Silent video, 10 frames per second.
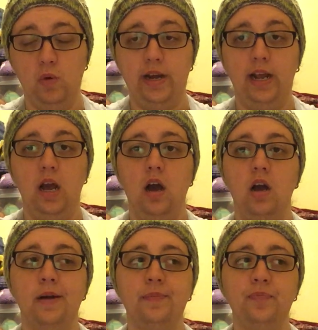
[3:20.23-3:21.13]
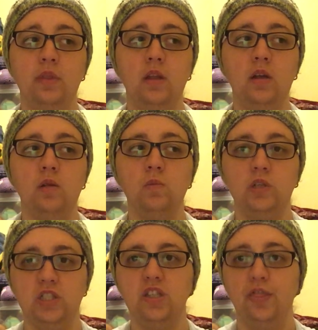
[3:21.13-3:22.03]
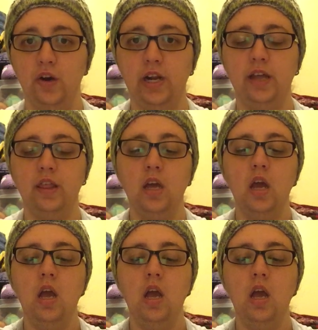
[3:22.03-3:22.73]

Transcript: morning, which is the 30th.